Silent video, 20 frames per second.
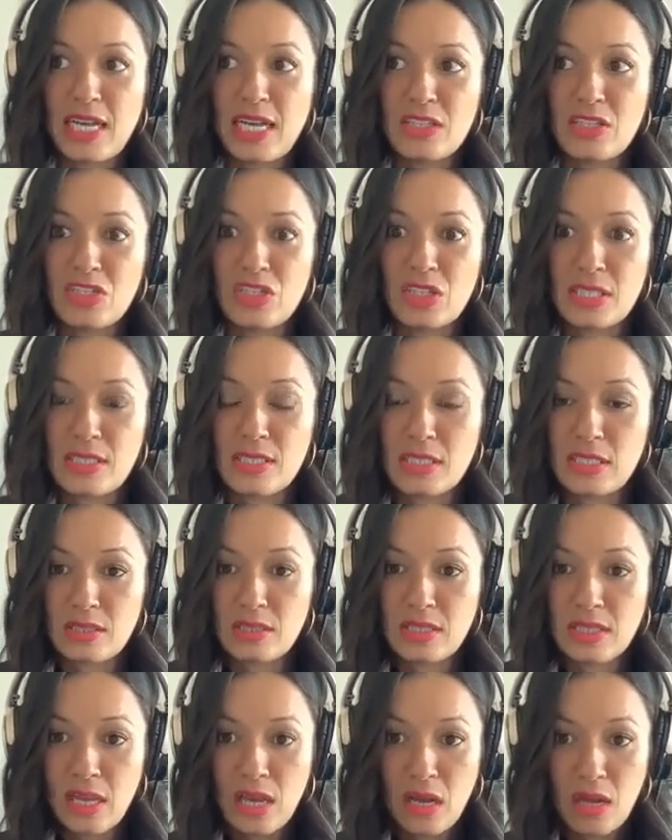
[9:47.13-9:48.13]
It's just
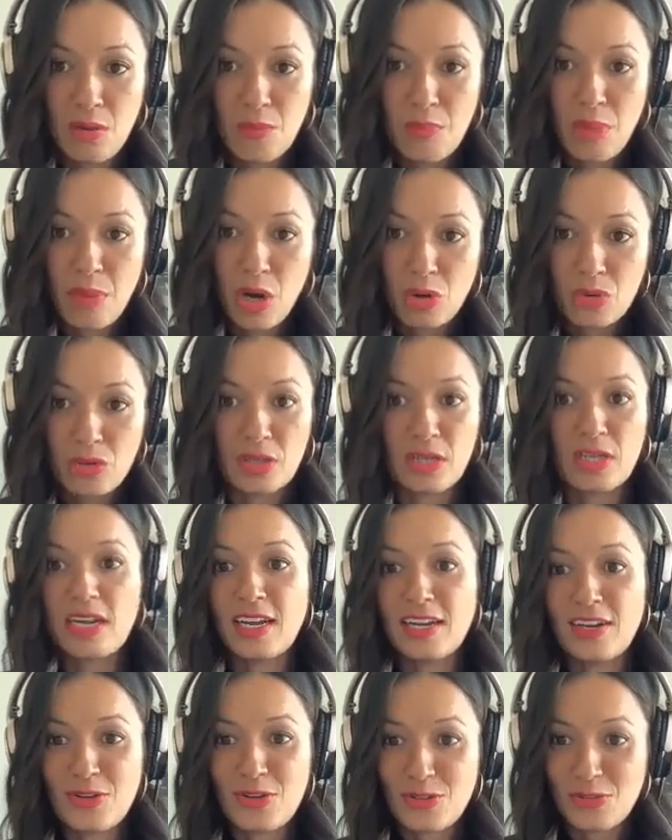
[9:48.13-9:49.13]
this potent, I
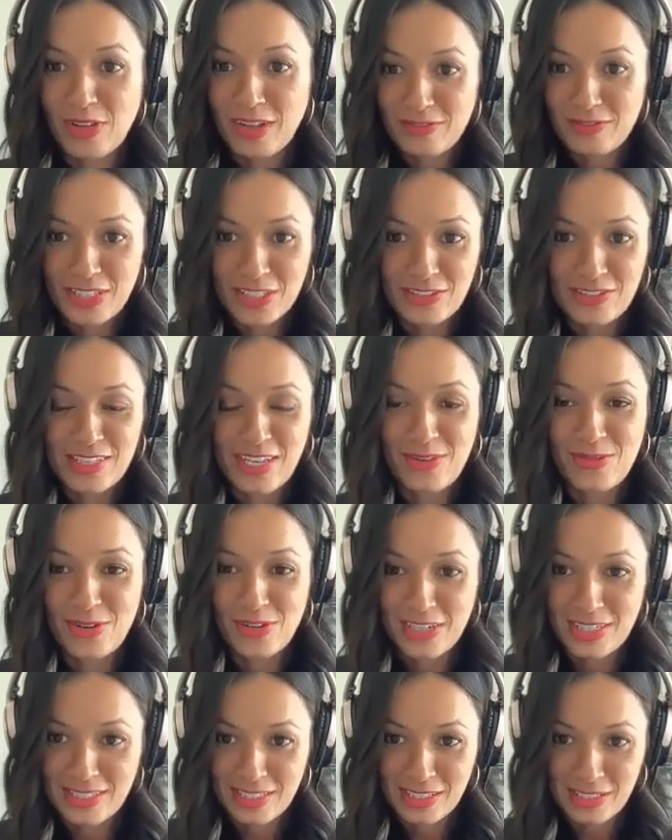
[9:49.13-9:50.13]
know you love to use that
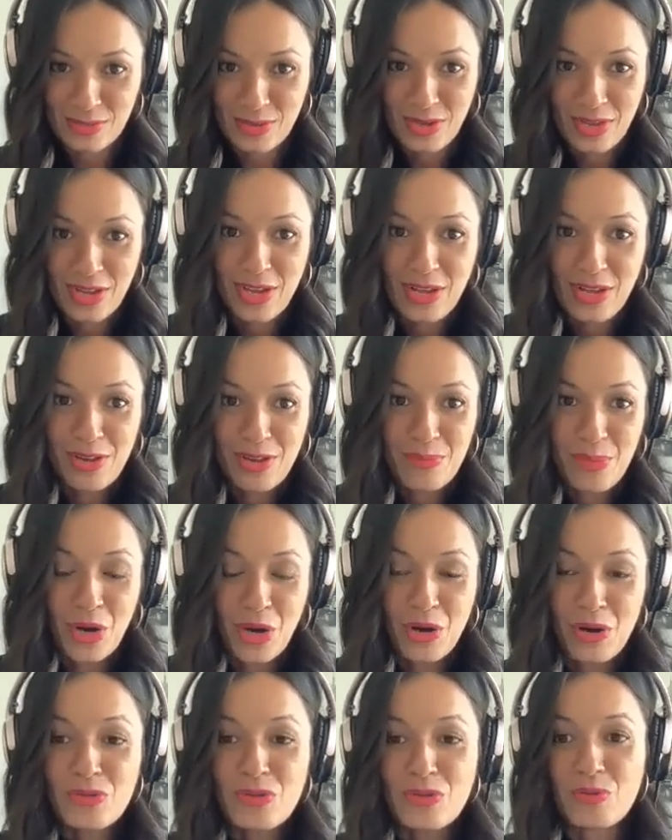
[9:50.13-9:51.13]
word, it's this
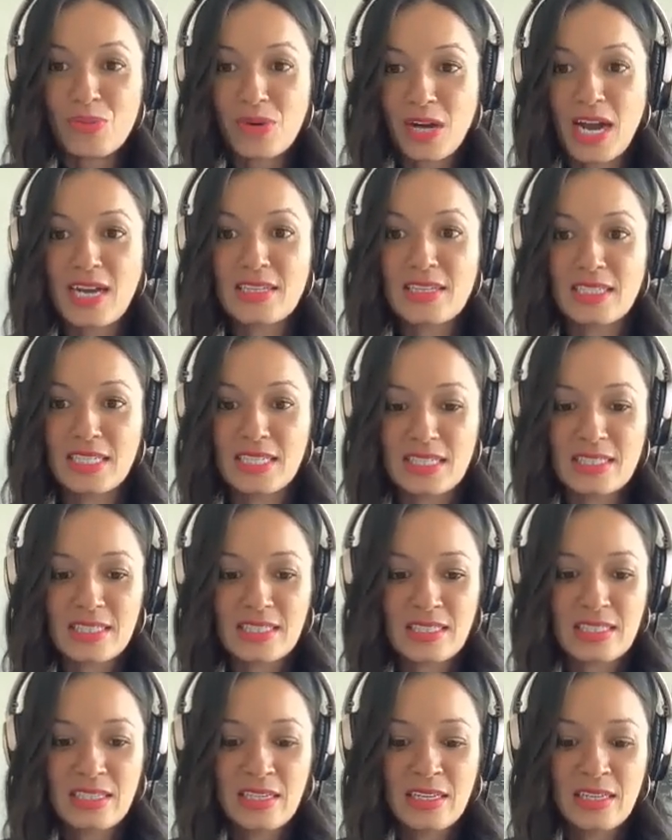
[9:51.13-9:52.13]
potent
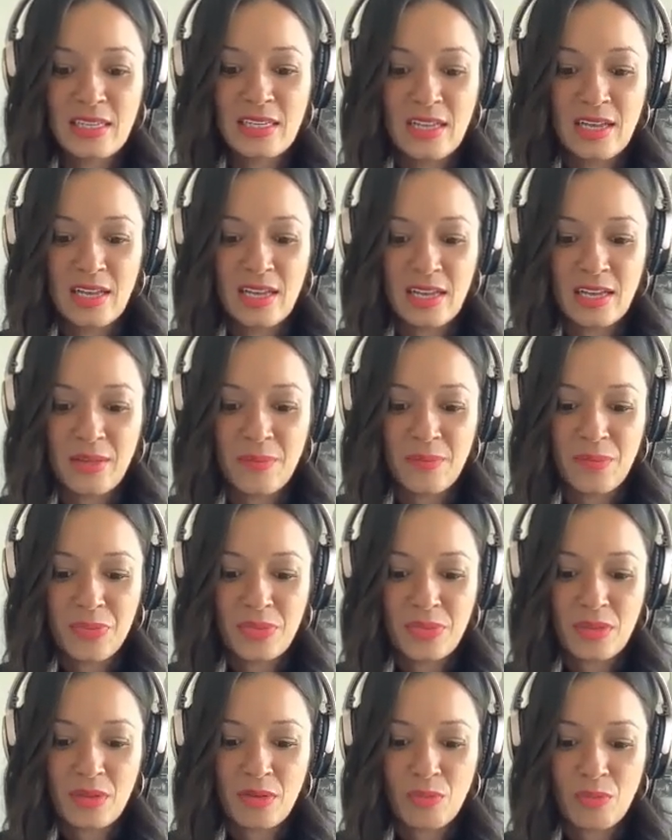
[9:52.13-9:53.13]
practice
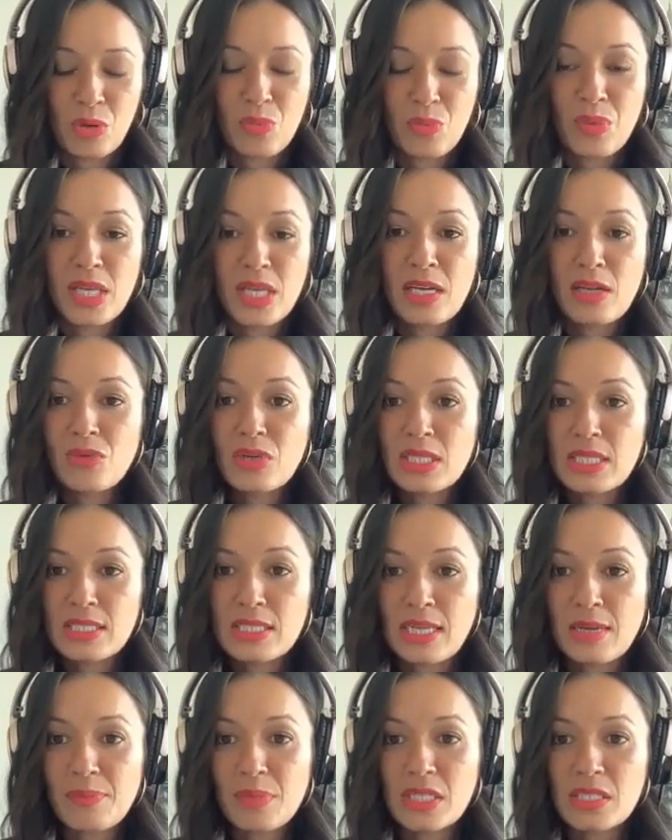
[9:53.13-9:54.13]
where we can really
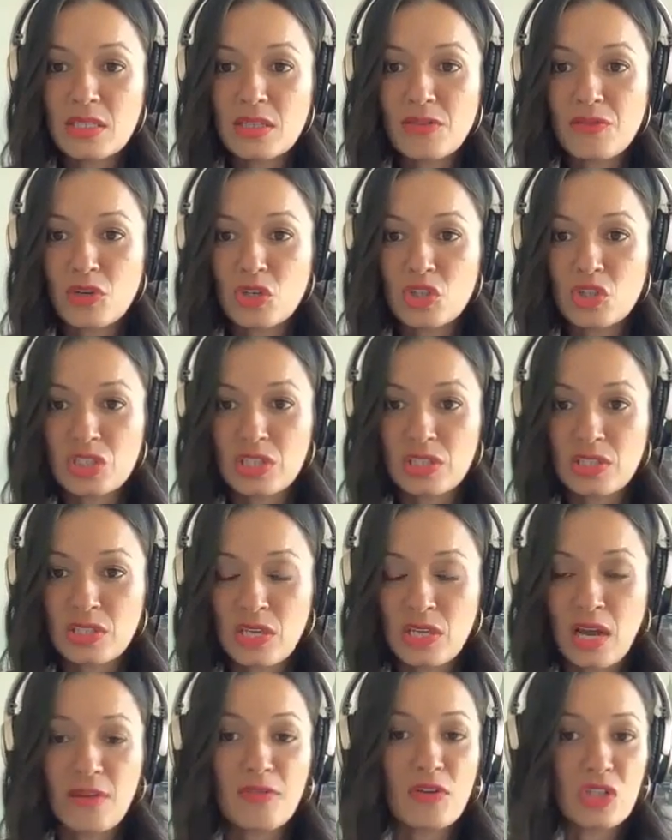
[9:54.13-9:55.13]
step into the versions
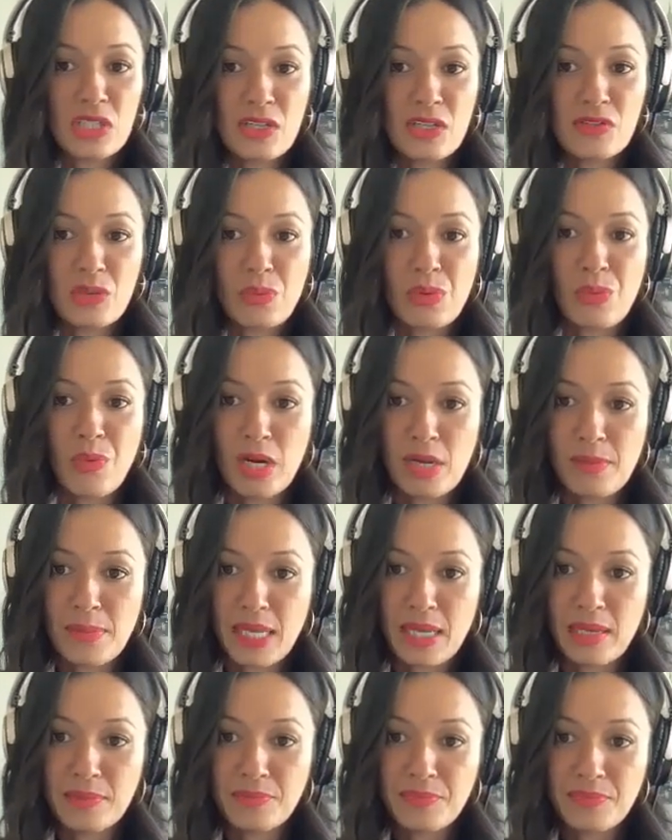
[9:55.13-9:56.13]
of ourselves that we want to
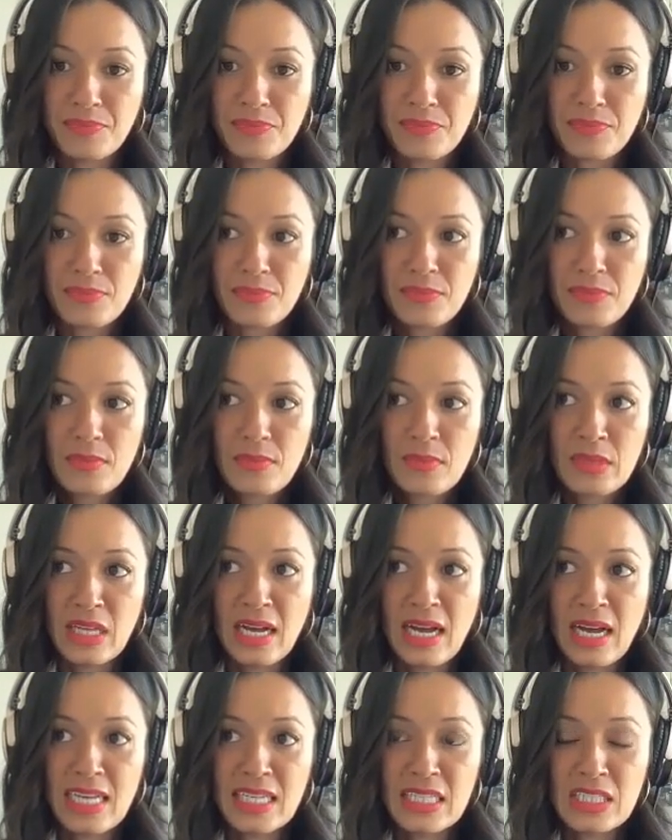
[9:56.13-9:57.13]
be, the
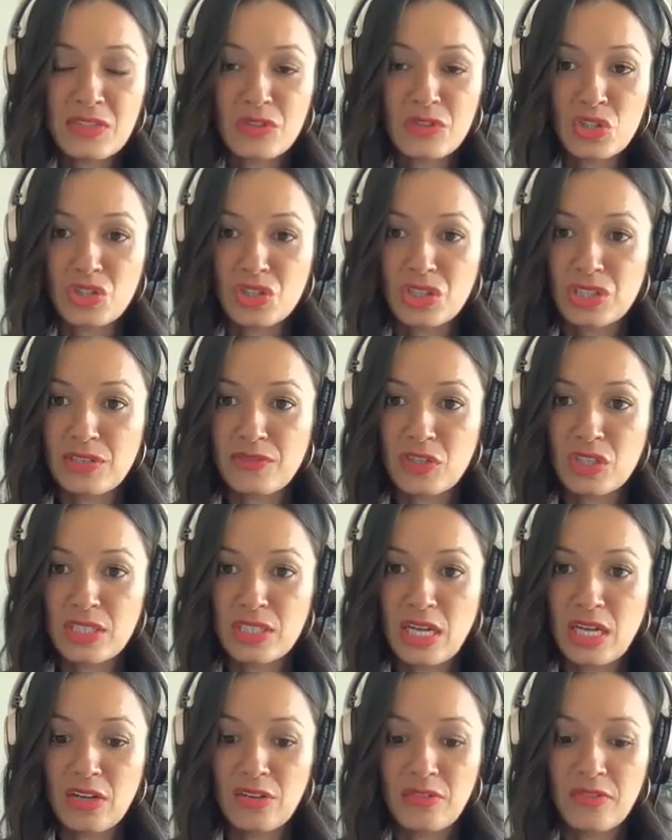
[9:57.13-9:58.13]
highest versions of
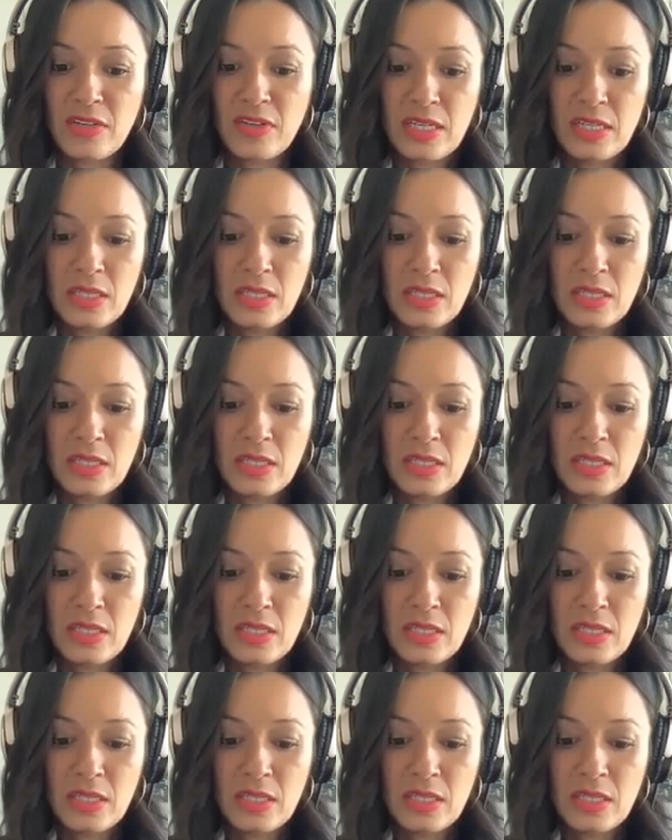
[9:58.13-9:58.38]
ourselves.